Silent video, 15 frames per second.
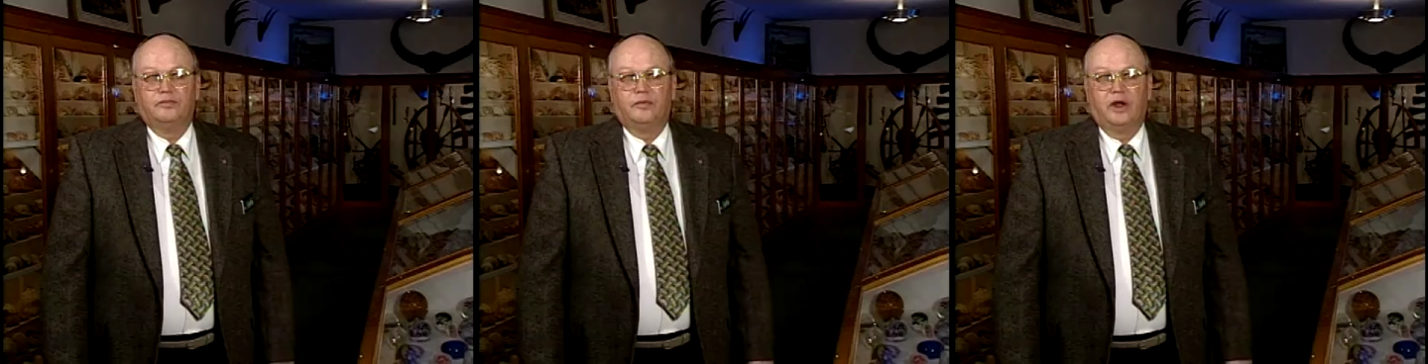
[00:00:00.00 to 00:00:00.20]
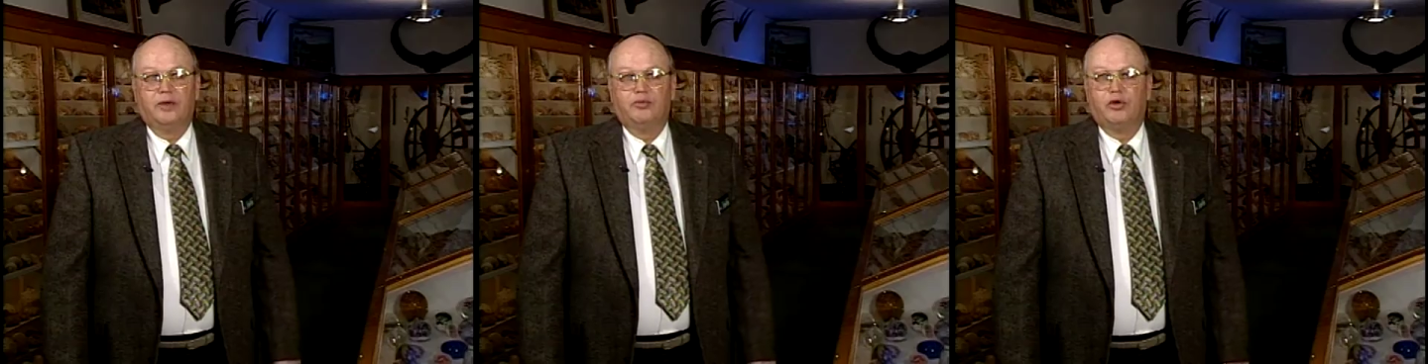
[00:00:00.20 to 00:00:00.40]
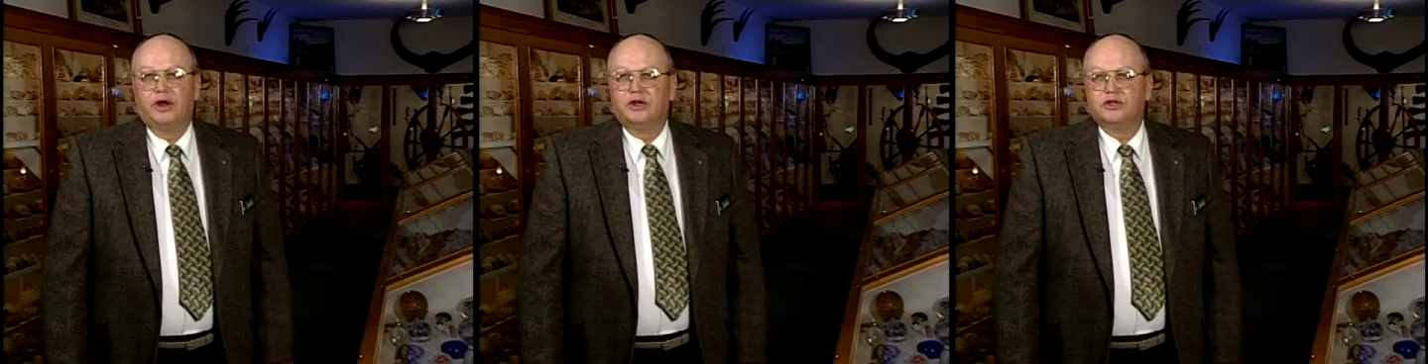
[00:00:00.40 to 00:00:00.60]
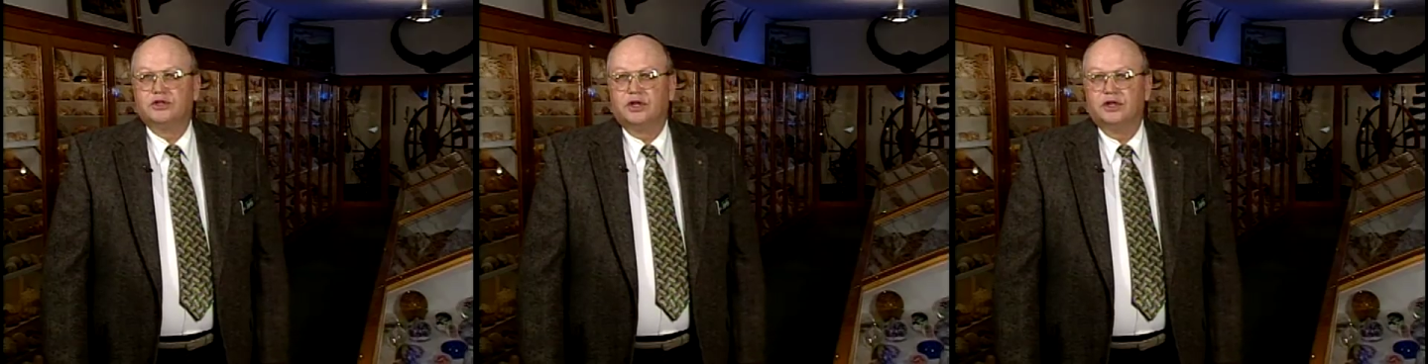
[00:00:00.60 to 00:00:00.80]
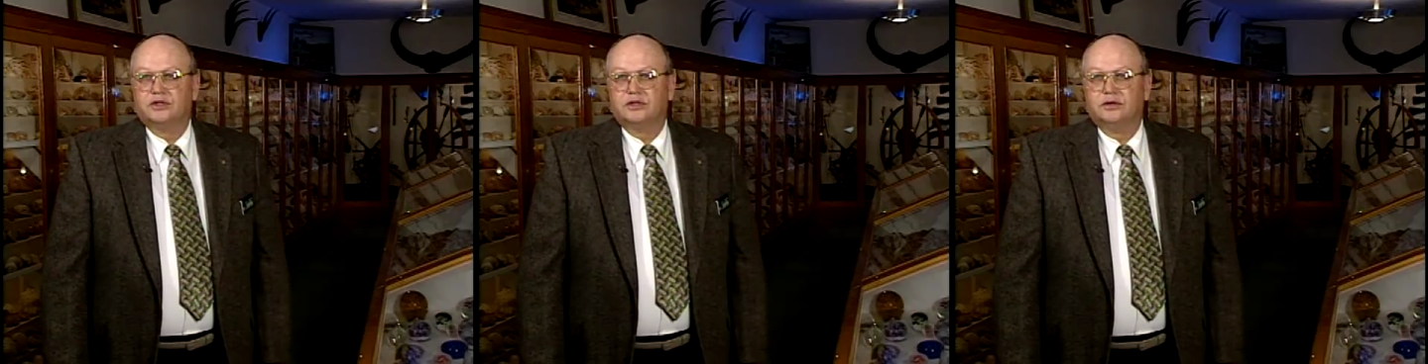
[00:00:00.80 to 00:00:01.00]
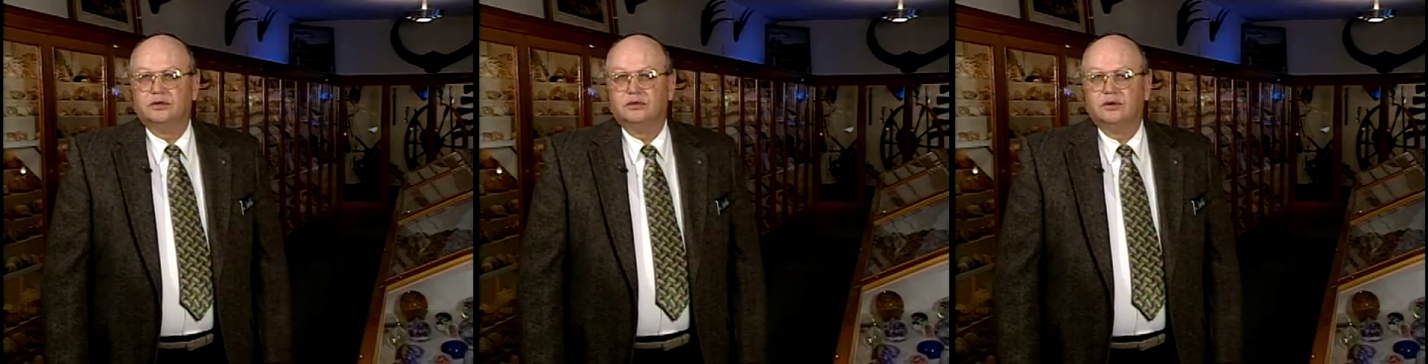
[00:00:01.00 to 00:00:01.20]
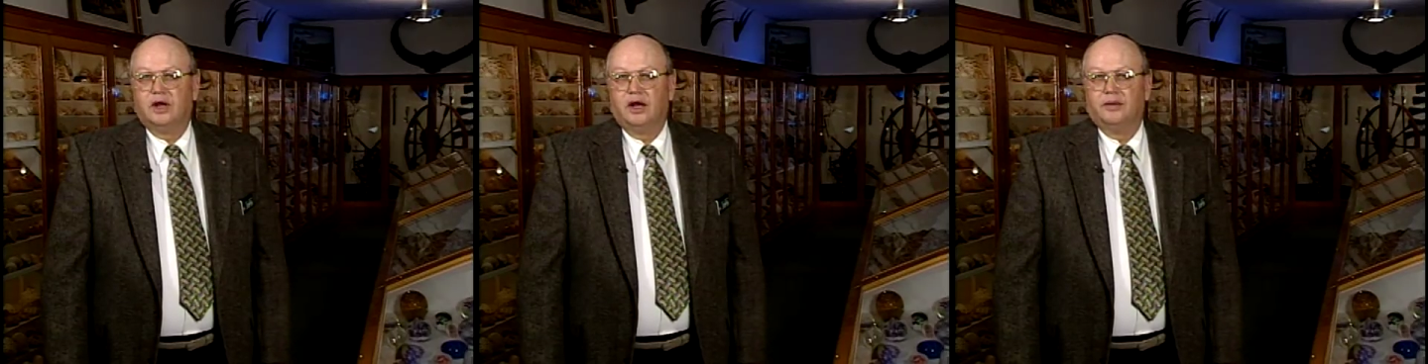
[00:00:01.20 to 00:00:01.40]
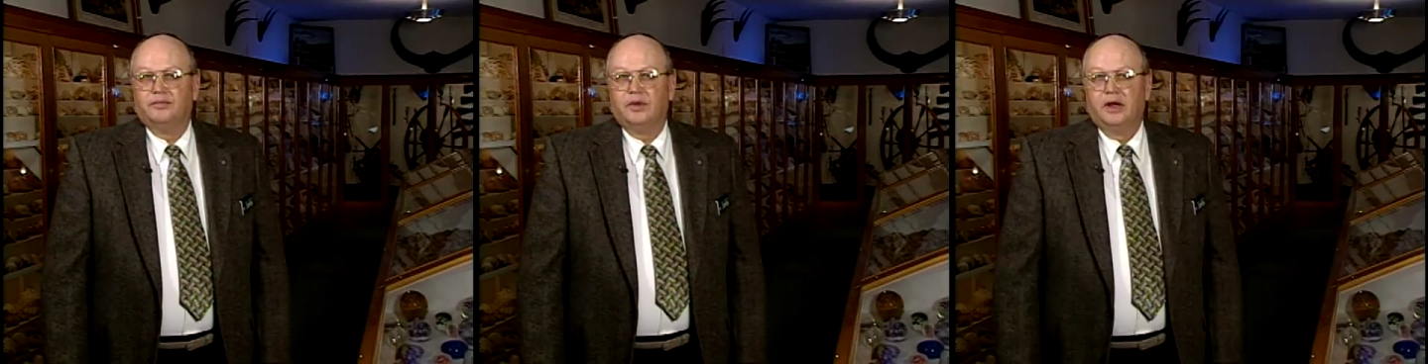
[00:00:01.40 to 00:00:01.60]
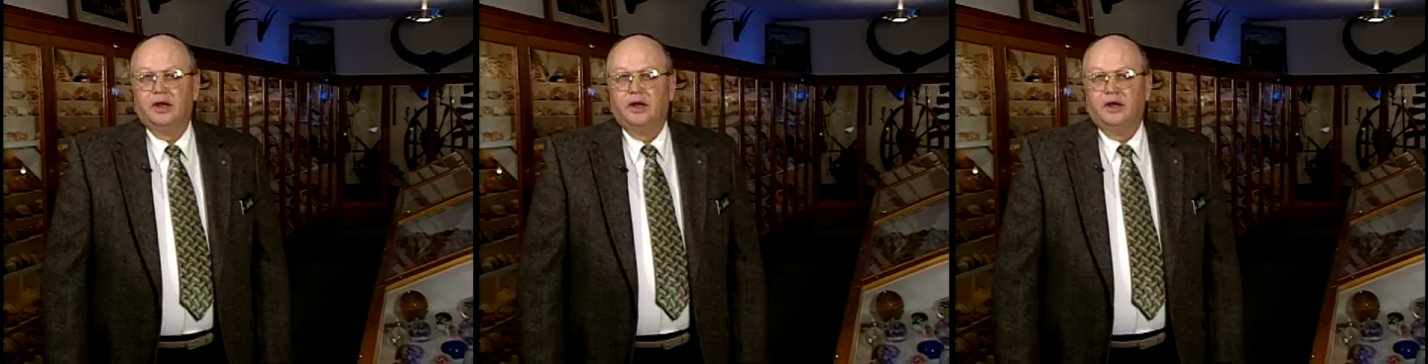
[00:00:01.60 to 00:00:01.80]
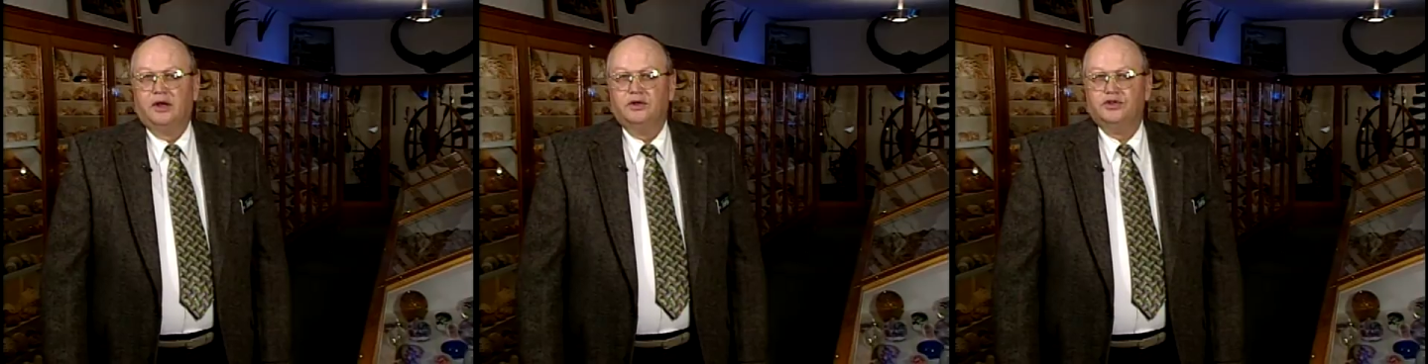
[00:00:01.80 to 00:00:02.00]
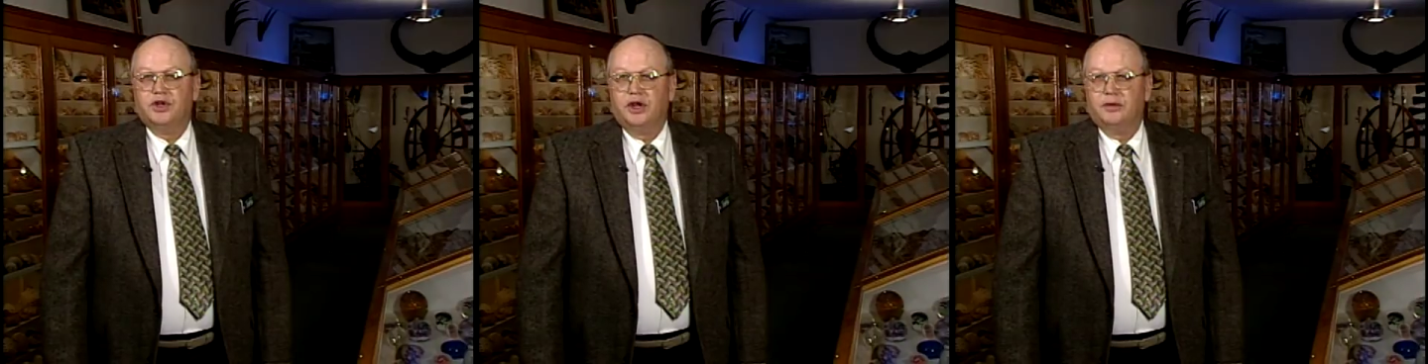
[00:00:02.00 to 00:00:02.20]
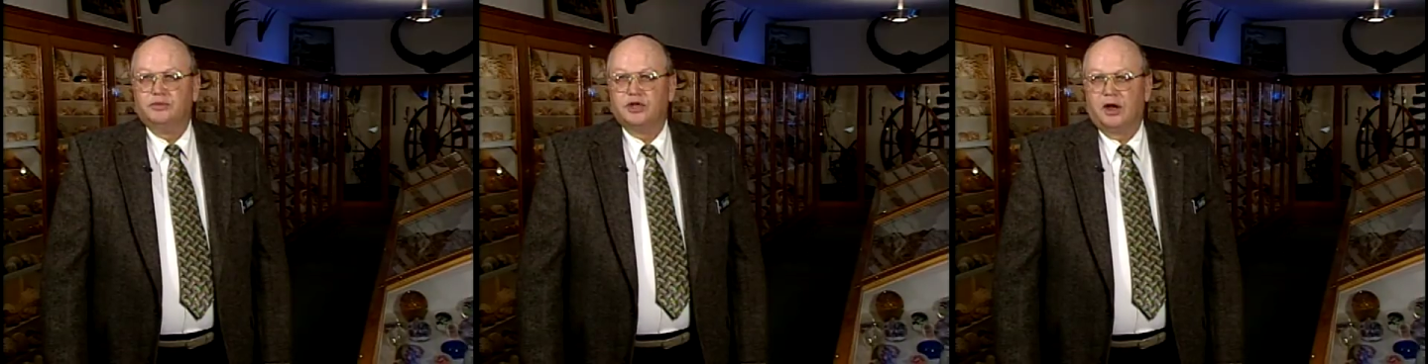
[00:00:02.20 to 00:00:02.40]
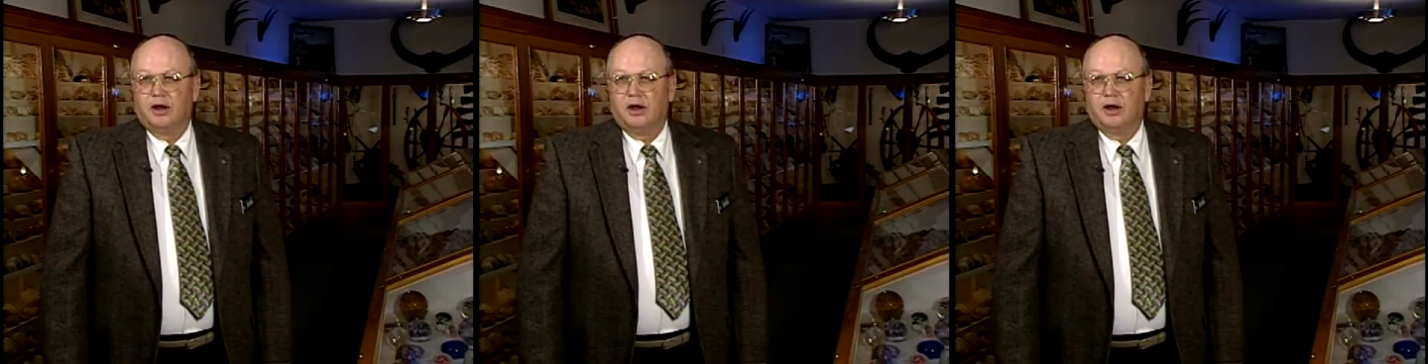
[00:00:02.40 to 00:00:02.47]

My predecessor, uh, James